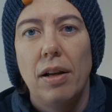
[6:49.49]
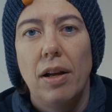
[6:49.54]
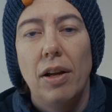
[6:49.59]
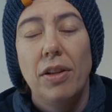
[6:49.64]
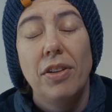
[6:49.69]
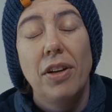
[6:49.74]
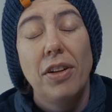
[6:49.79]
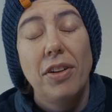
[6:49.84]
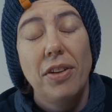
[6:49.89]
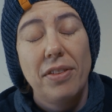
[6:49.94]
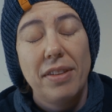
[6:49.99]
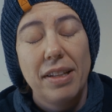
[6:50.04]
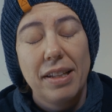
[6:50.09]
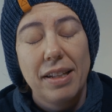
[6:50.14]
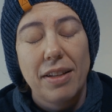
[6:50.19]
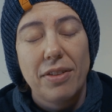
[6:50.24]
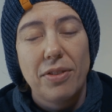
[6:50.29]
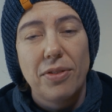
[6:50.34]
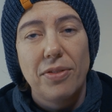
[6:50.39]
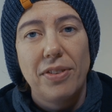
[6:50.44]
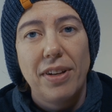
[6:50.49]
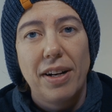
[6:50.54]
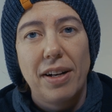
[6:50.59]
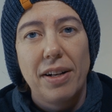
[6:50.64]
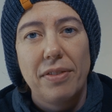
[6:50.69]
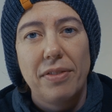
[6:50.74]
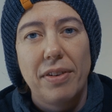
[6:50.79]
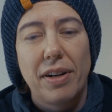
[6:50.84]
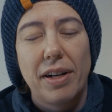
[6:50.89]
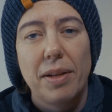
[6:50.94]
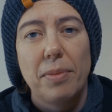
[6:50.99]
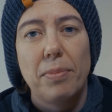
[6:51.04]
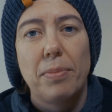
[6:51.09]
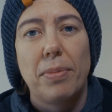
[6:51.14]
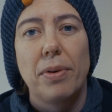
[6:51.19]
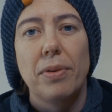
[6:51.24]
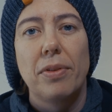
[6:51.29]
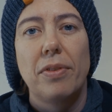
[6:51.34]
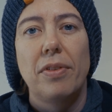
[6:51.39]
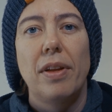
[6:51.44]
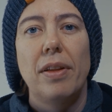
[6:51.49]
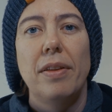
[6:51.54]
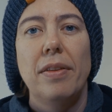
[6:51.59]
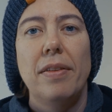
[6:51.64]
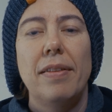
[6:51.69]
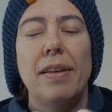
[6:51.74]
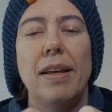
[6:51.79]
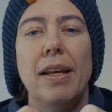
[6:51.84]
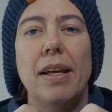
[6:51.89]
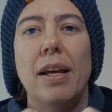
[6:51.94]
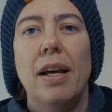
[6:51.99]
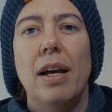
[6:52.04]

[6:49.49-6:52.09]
Another thing that's very, very important